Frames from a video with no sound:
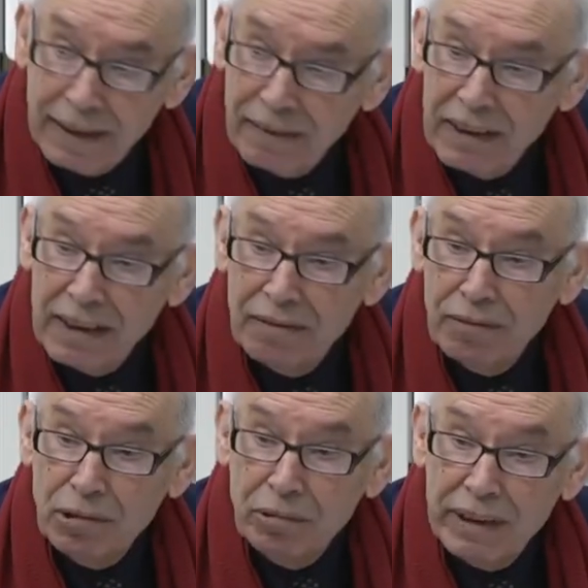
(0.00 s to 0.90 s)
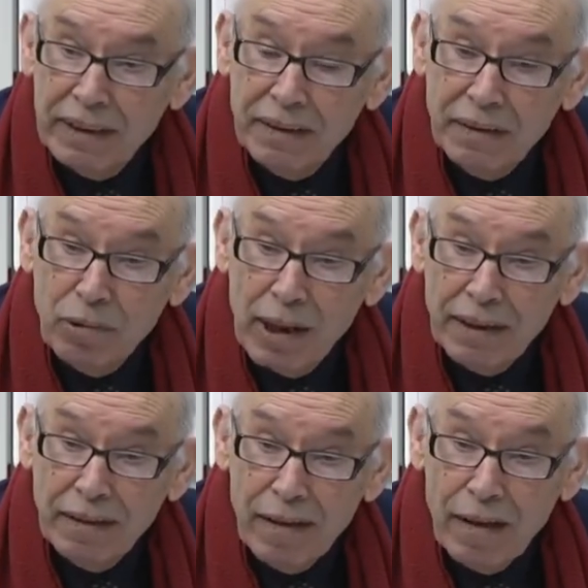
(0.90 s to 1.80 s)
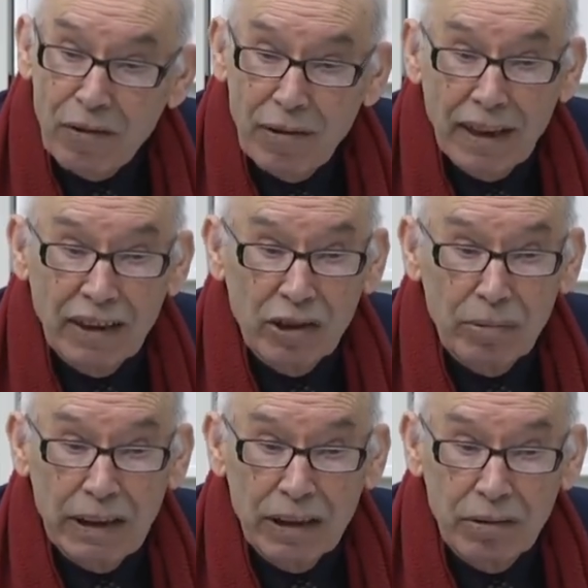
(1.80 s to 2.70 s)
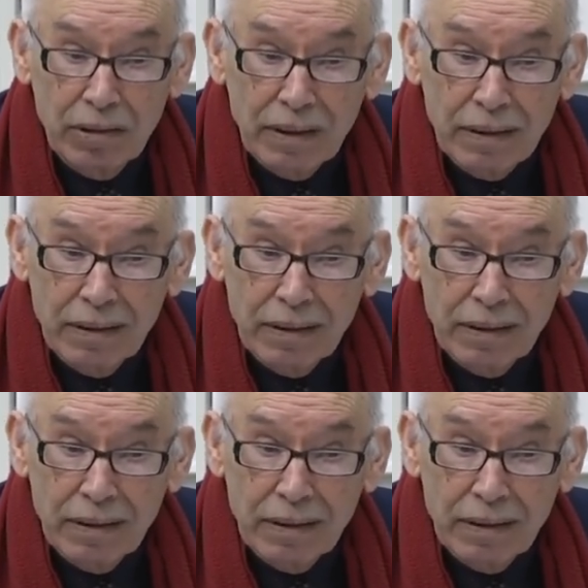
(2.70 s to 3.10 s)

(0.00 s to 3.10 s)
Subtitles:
in Africa for two reasons. One, the land is really good.